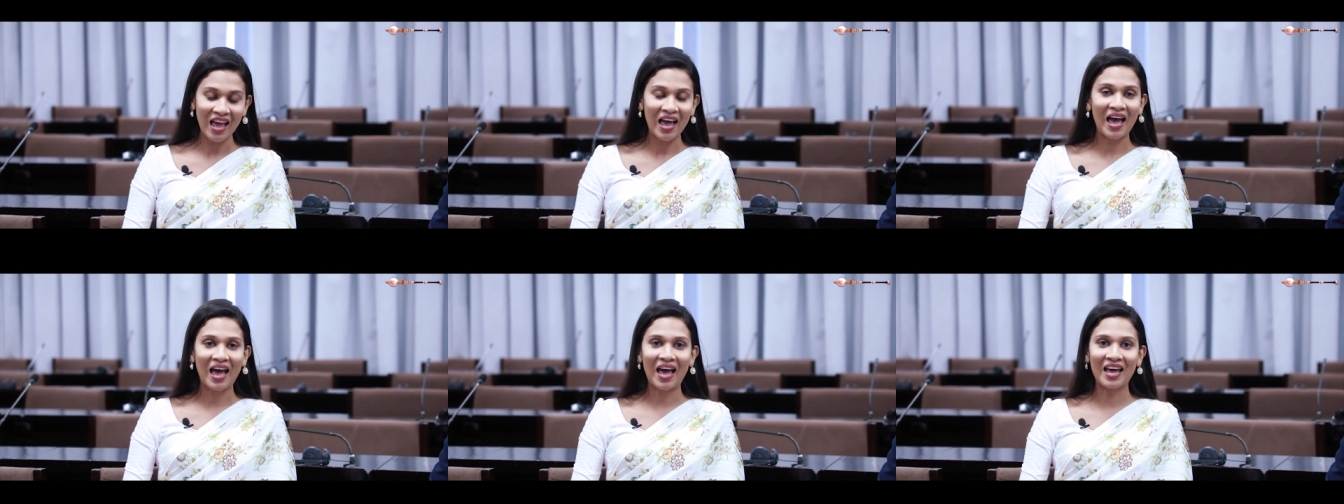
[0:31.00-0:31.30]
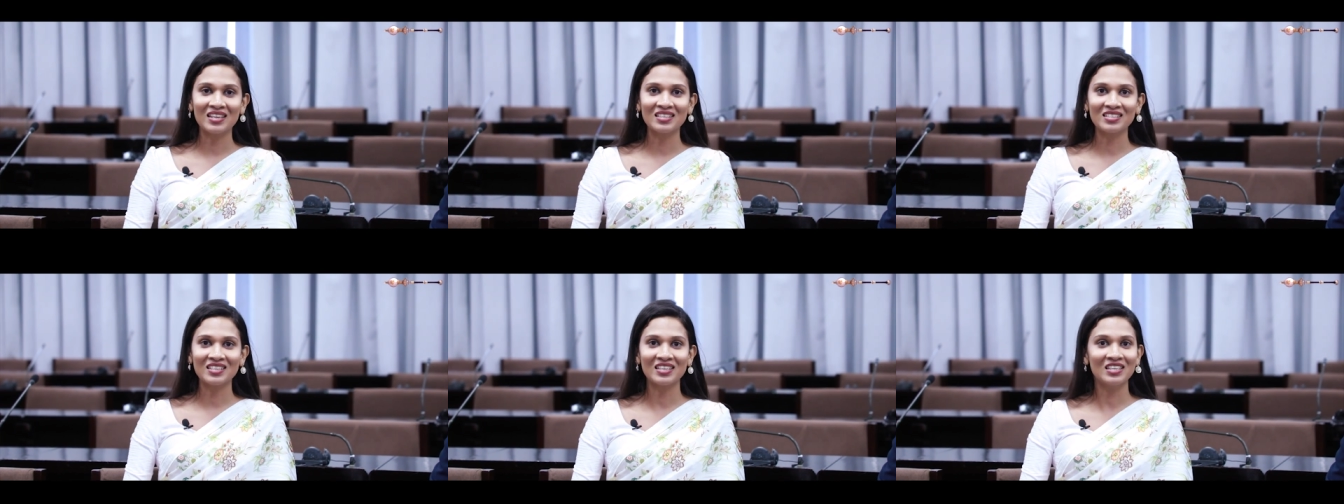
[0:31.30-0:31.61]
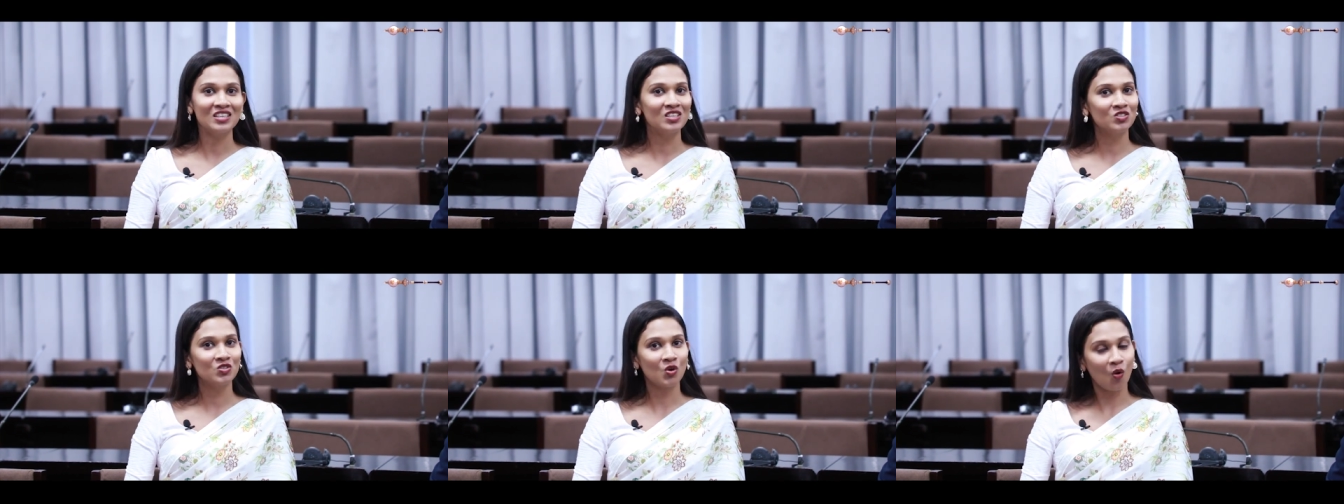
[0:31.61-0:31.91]
and
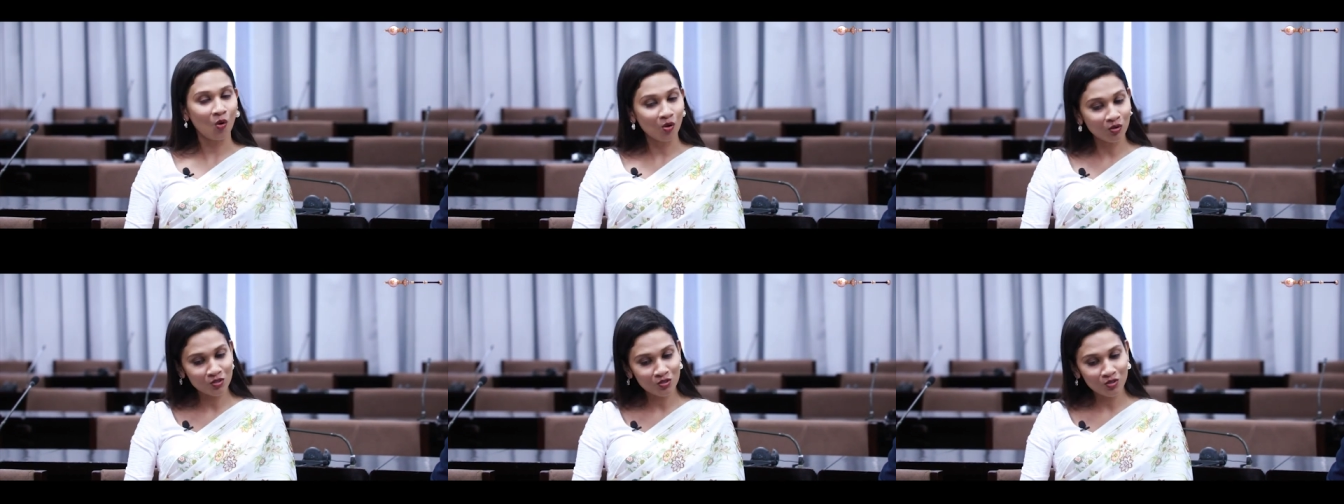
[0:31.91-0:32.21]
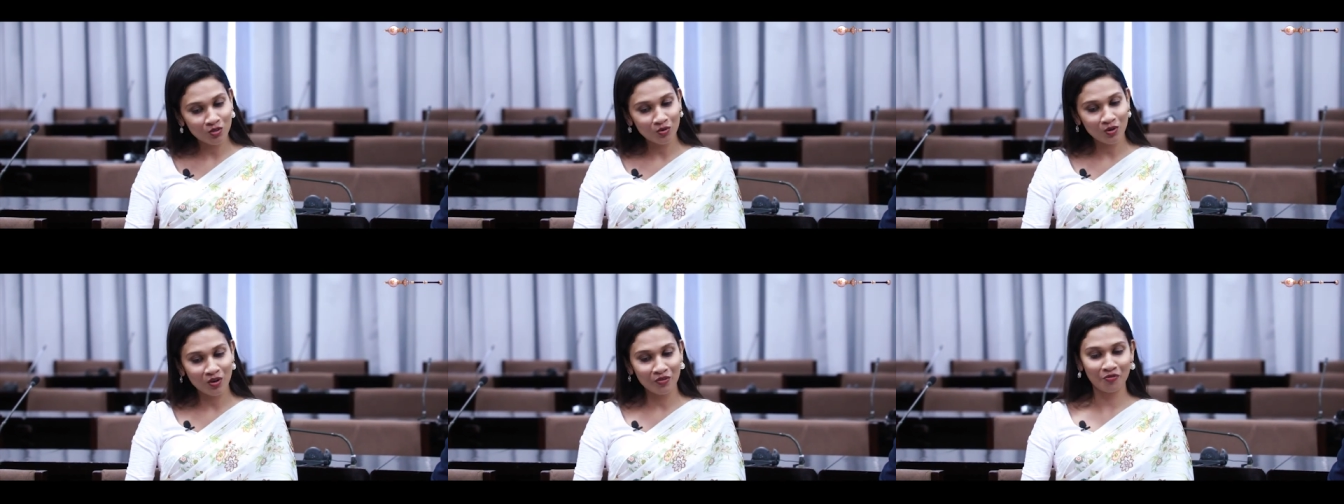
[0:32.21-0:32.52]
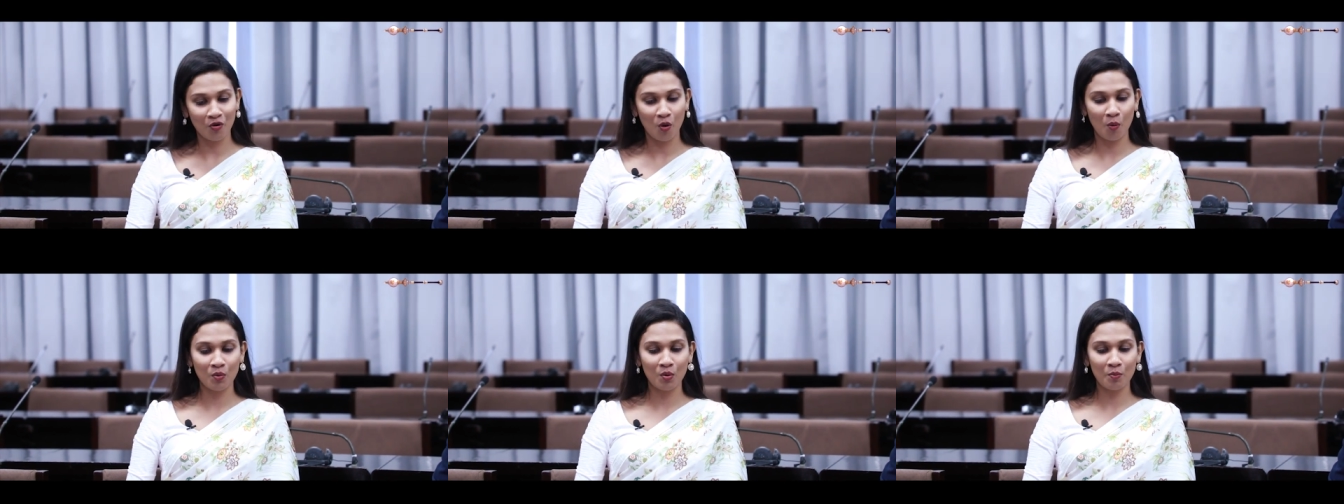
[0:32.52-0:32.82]
he is also a
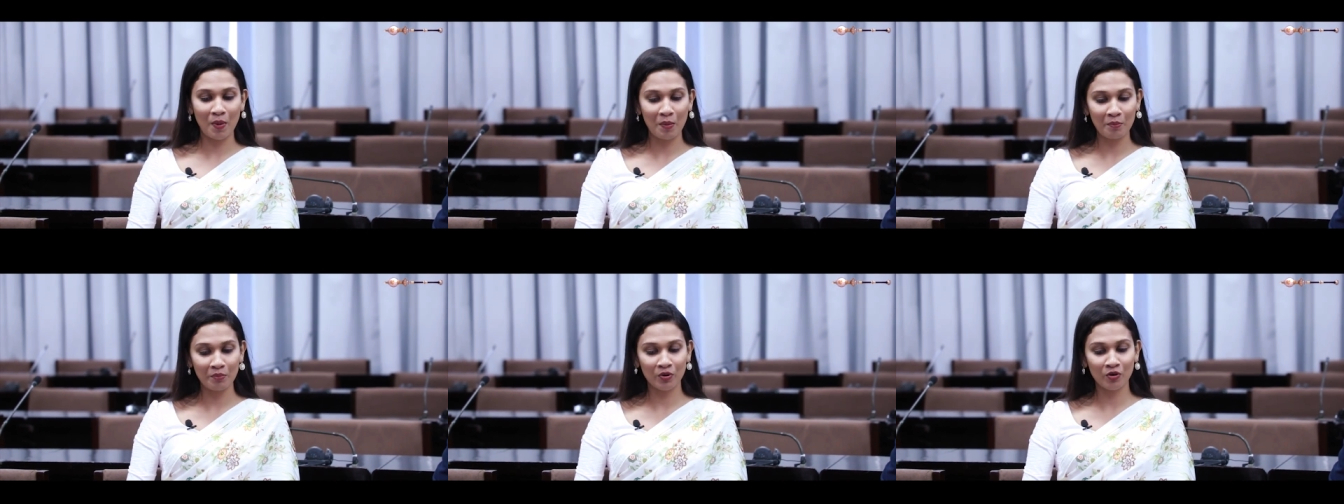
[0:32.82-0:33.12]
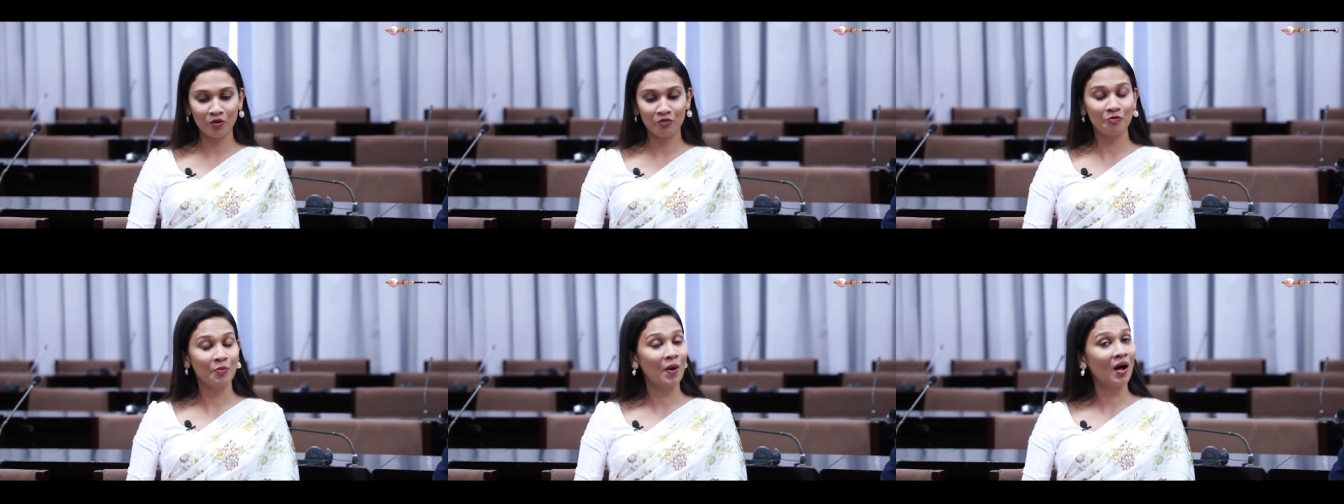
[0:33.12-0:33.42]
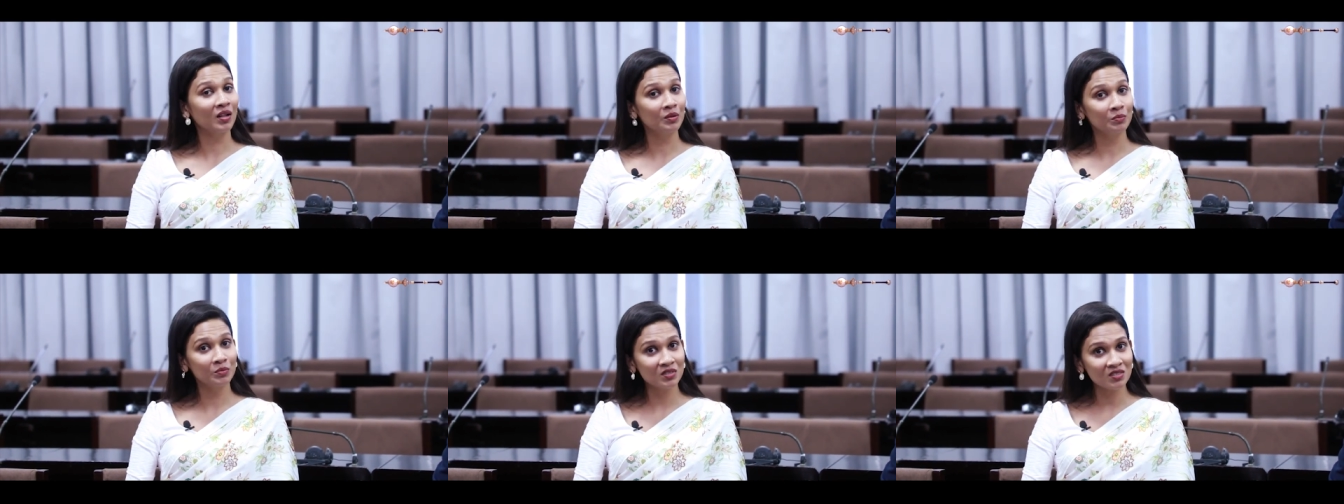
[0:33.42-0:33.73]
former Member of
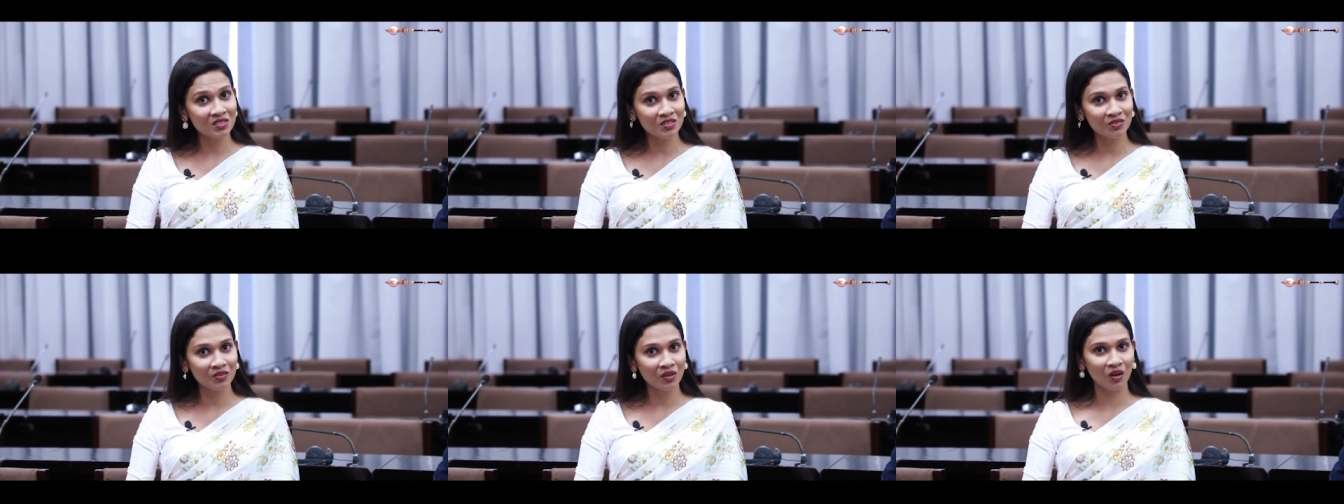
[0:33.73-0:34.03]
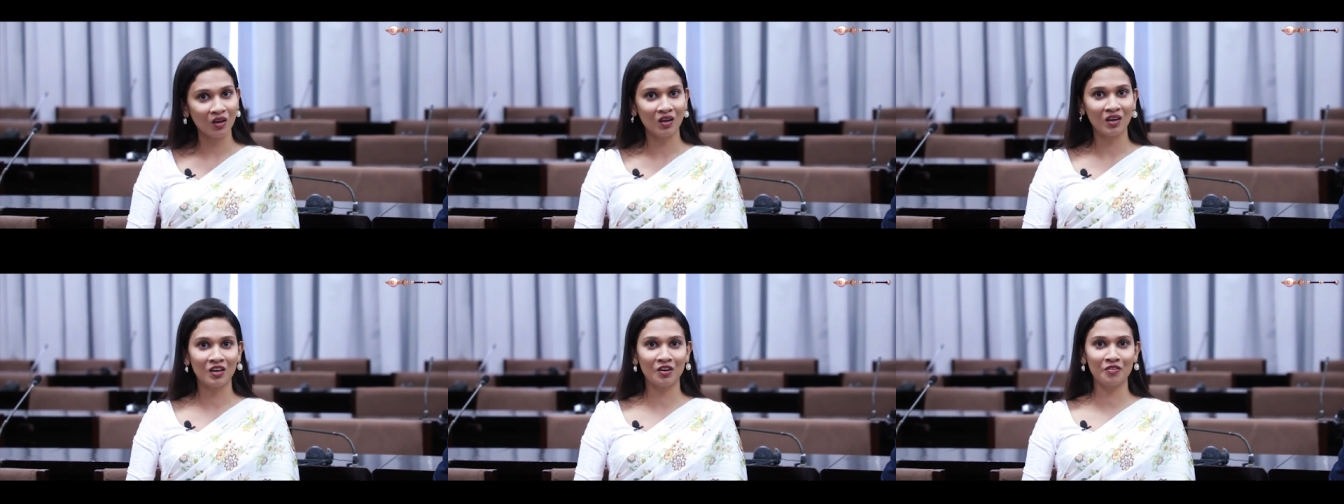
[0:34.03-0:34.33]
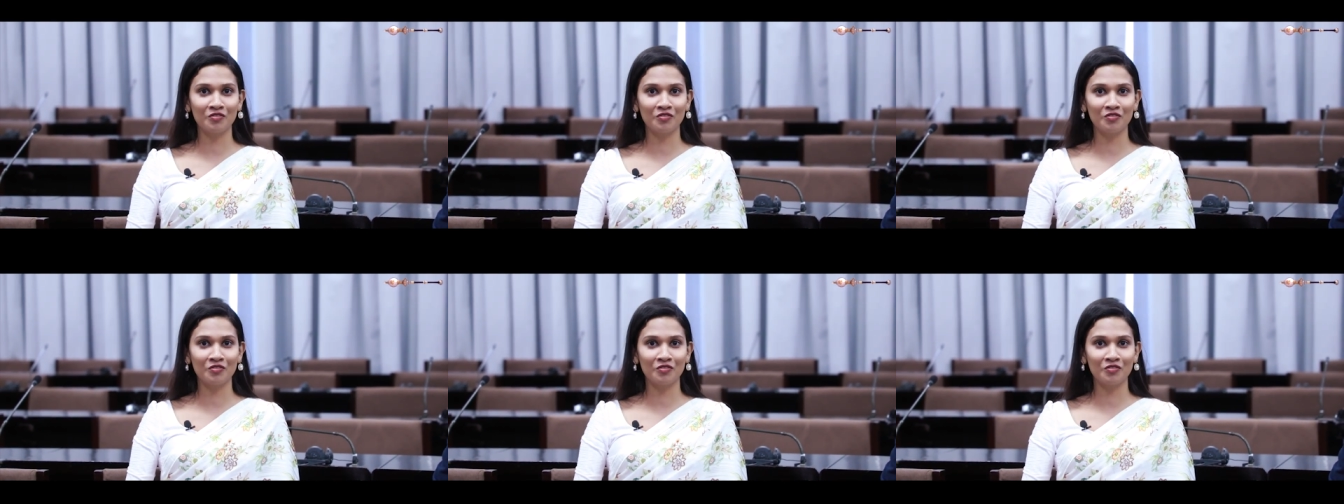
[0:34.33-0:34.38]
Parliament uh,